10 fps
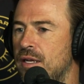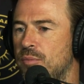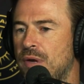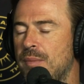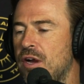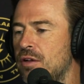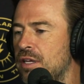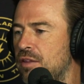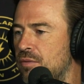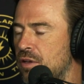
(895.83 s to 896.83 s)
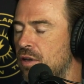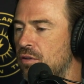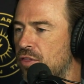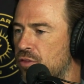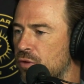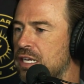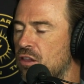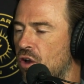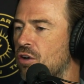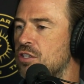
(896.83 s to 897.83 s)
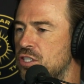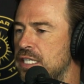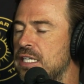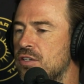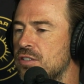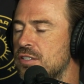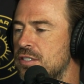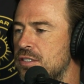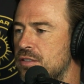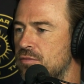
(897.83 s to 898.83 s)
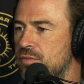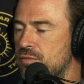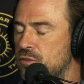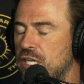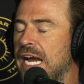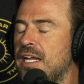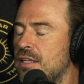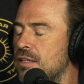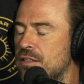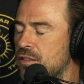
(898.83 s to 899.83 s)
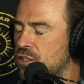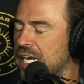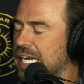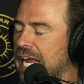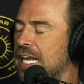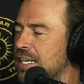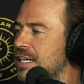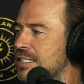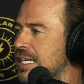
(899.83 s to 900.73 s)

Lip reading: Primarily, 3 large dealers, gigantic